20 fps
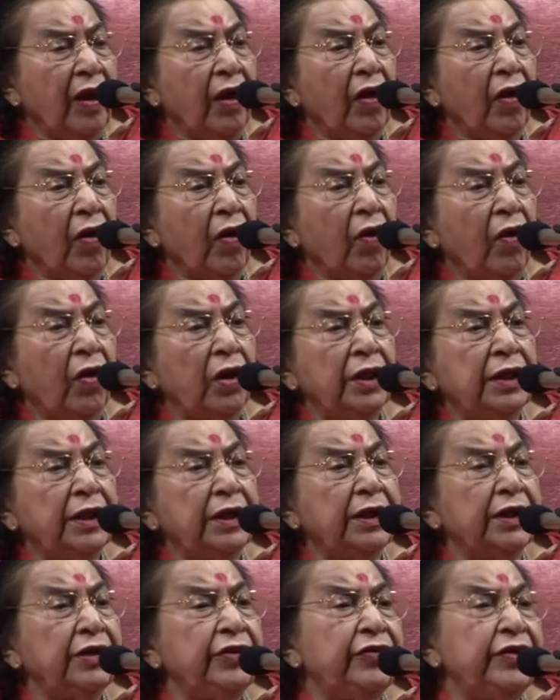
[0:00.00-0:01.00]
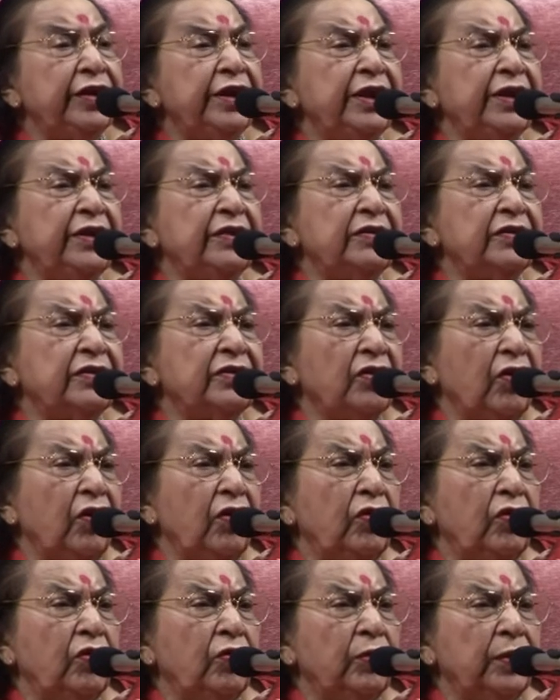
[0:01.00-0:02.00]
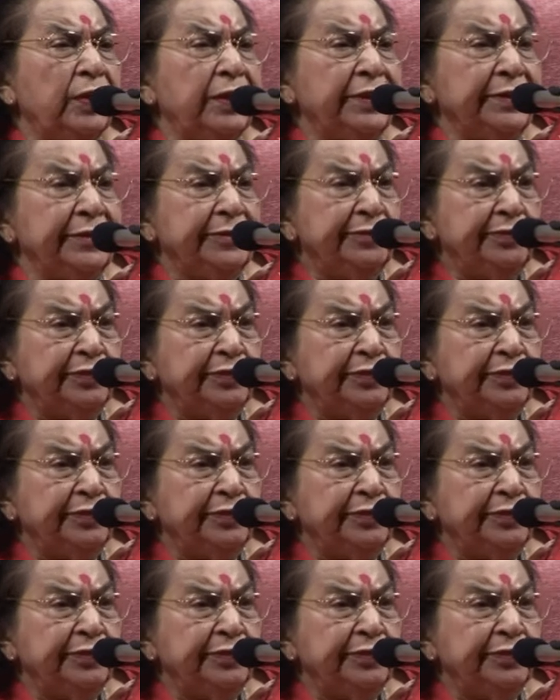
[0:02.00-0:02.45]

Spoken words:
All the countries all over